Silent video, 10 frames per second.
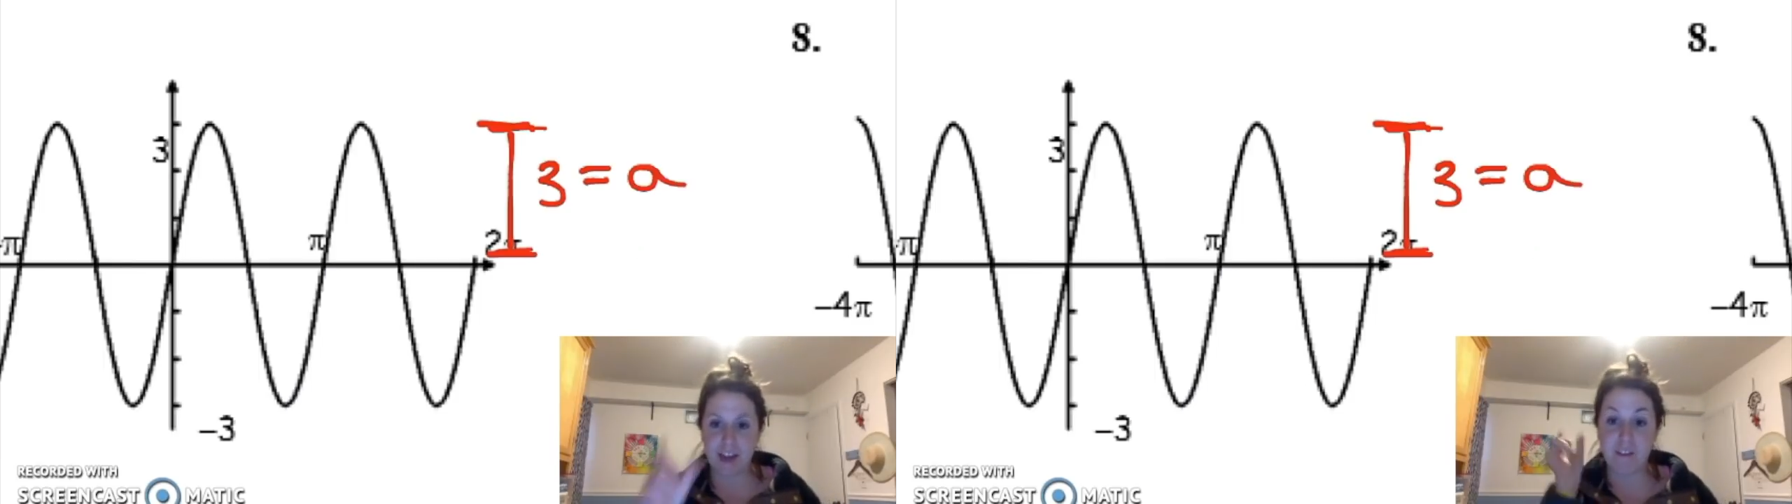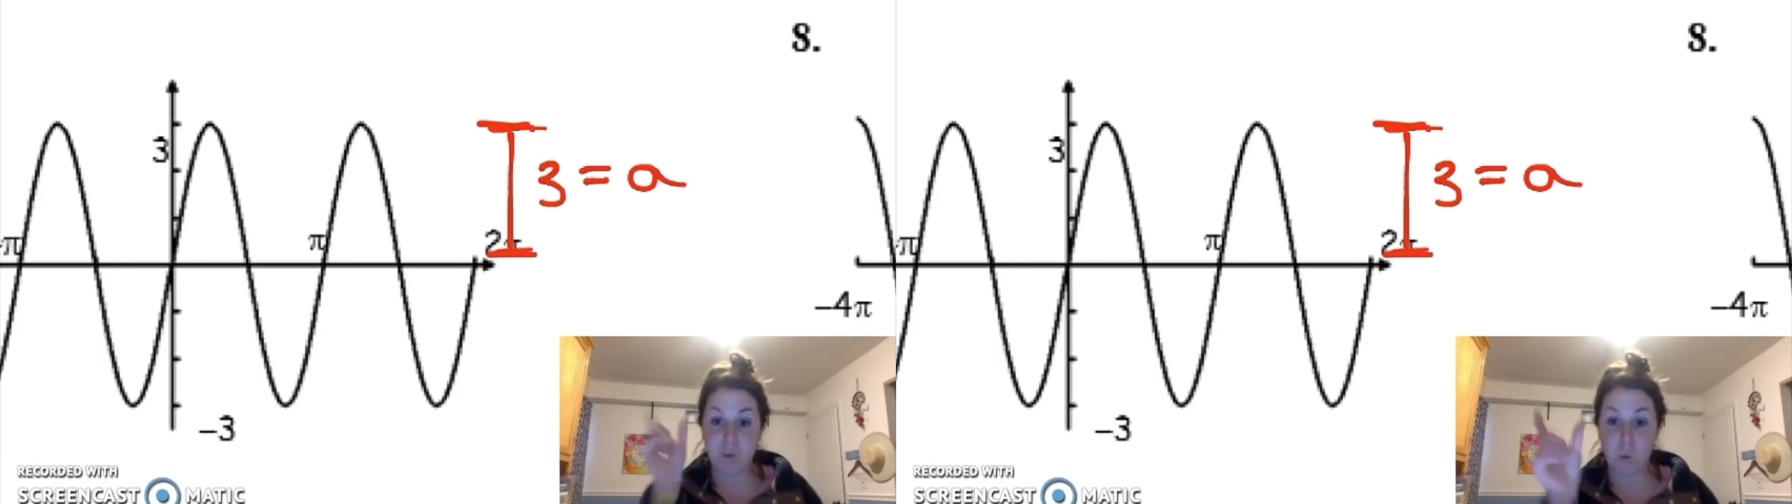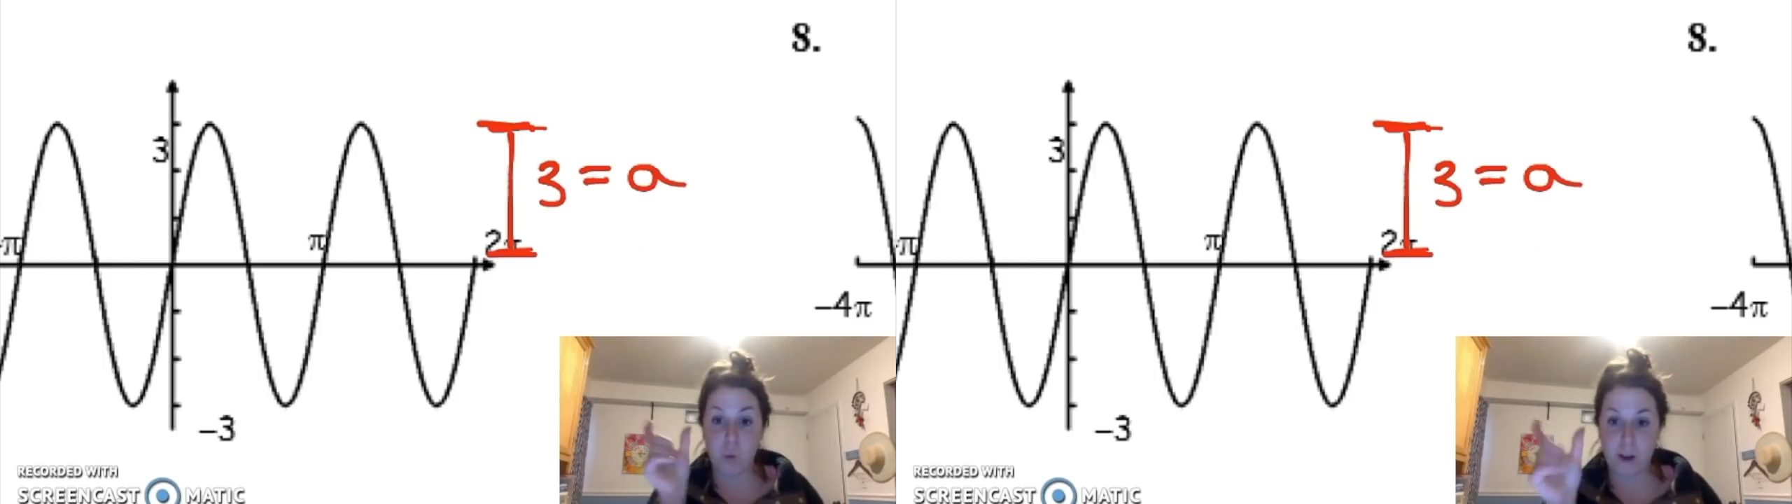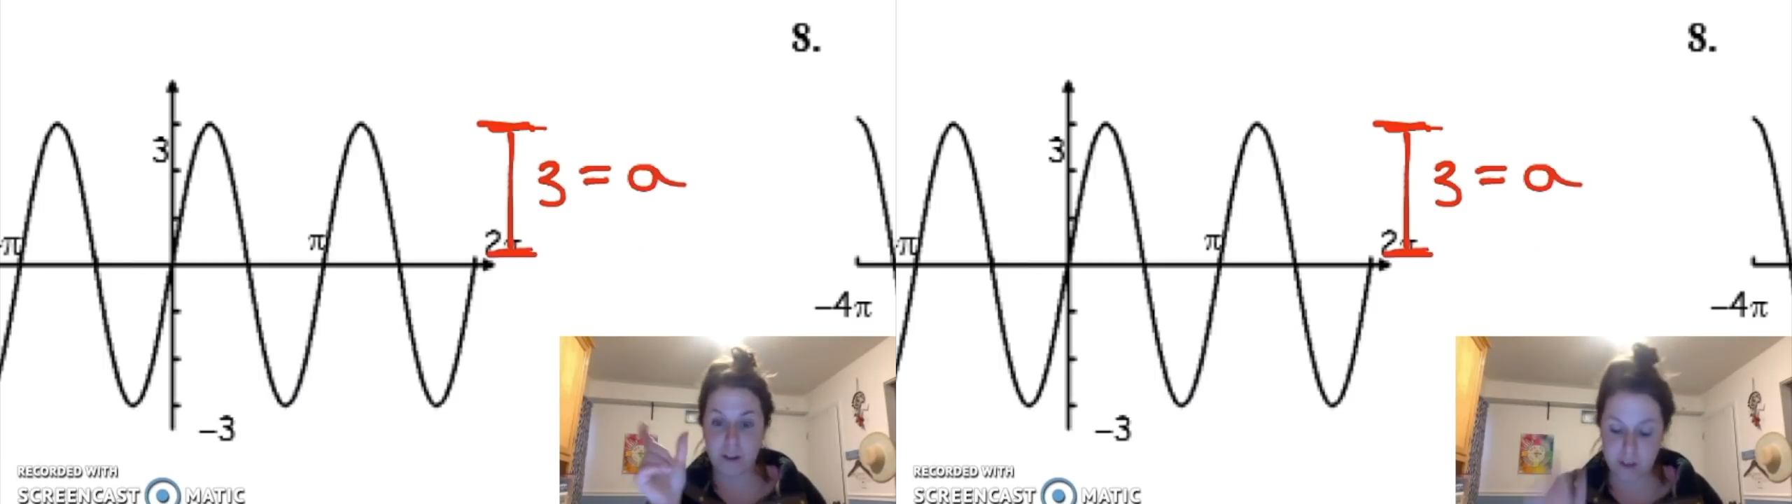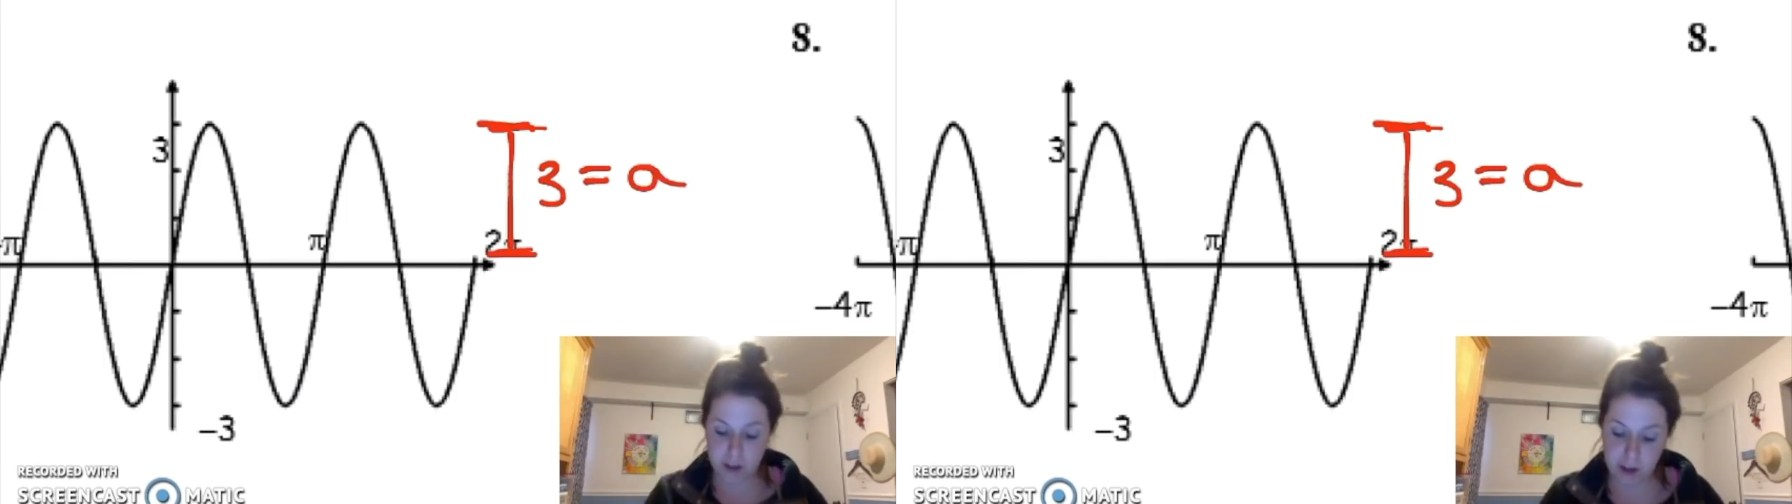of
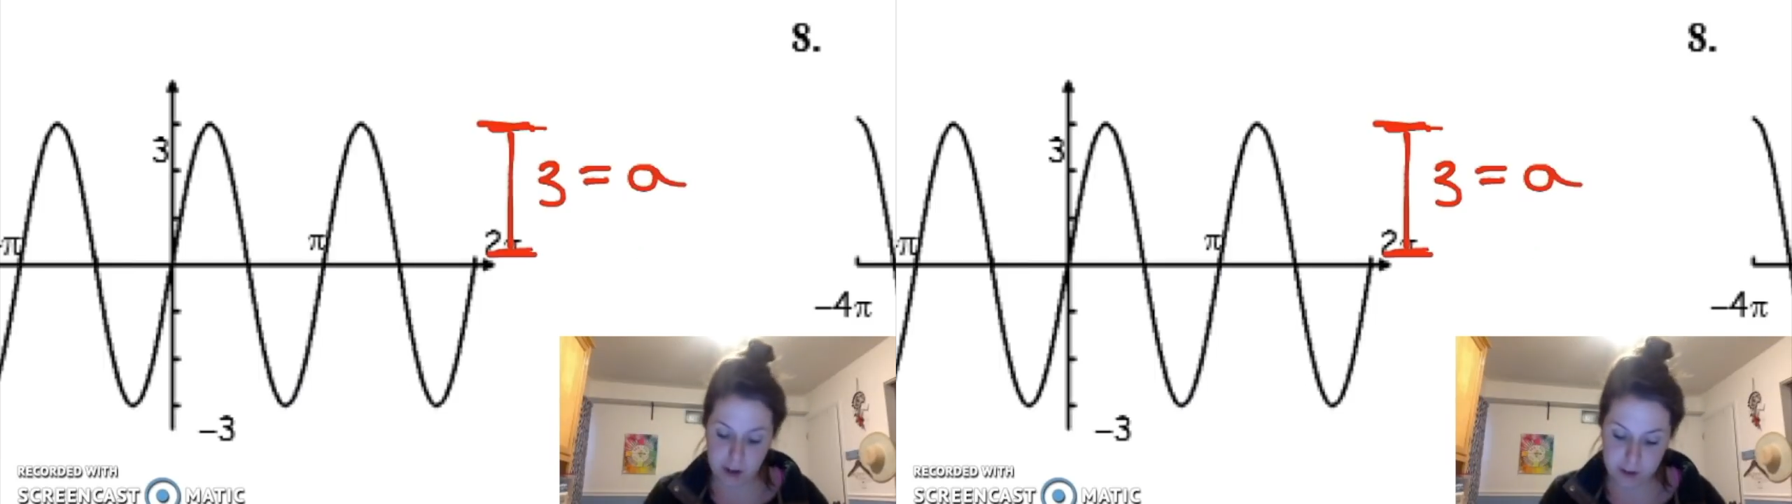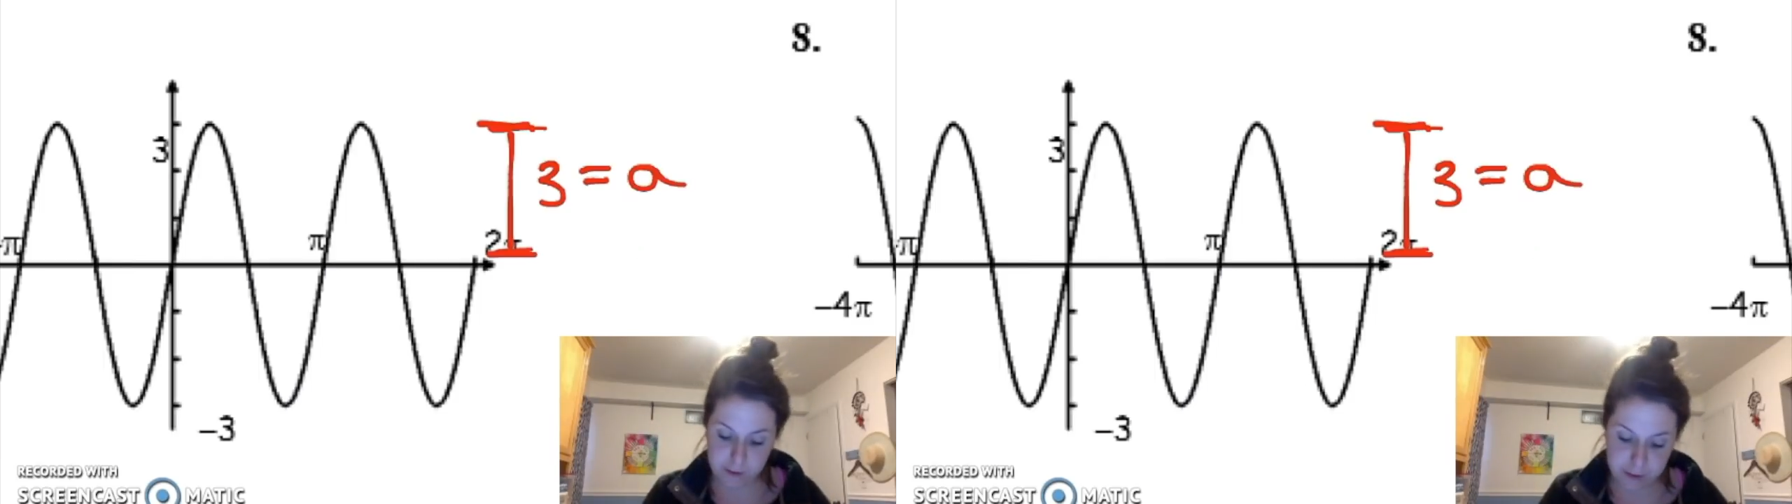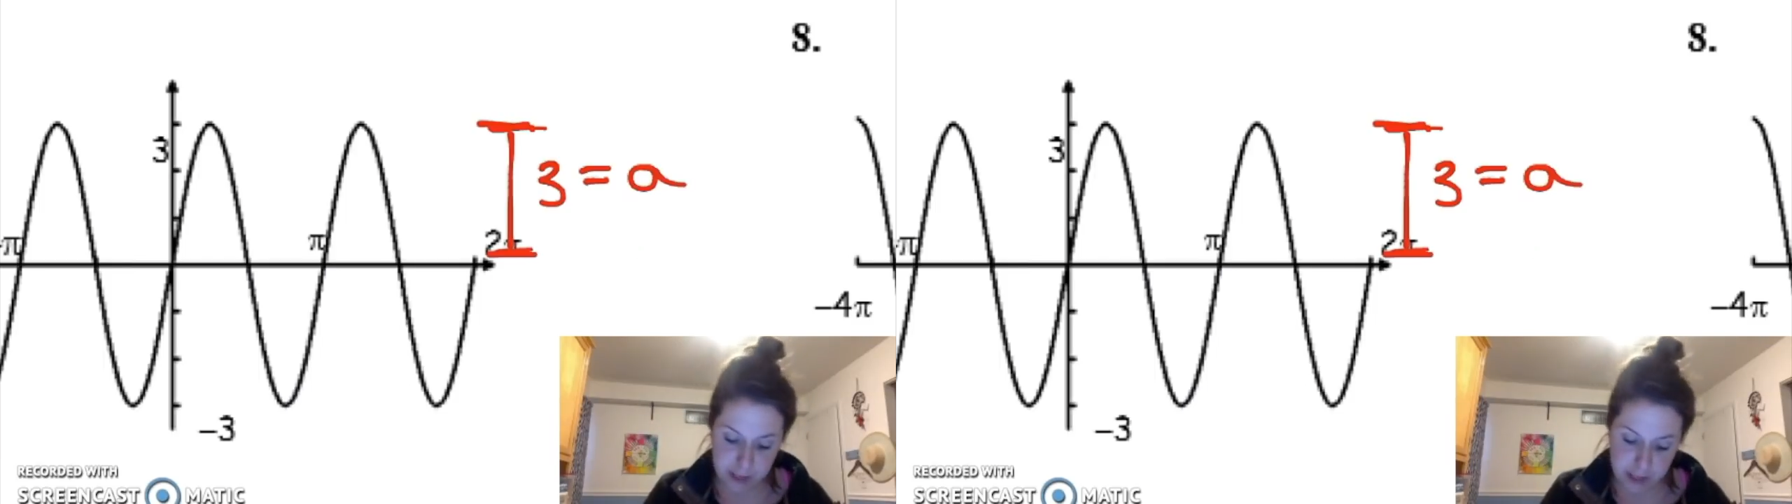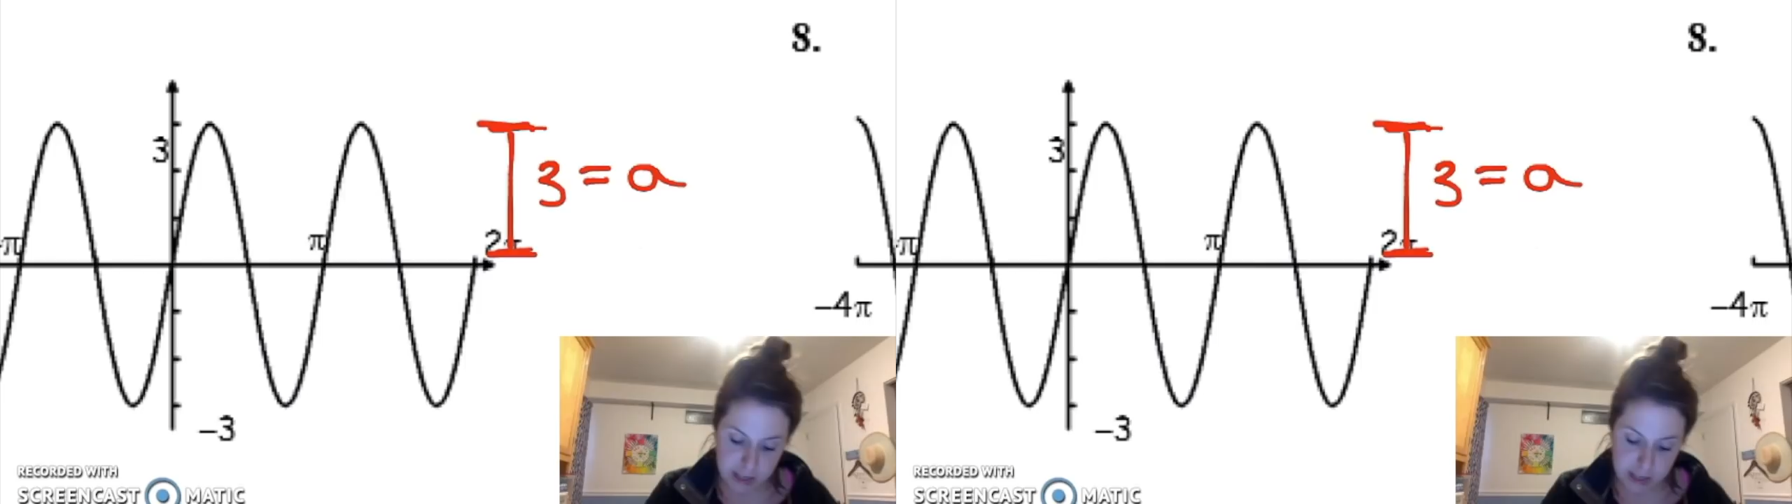one curve,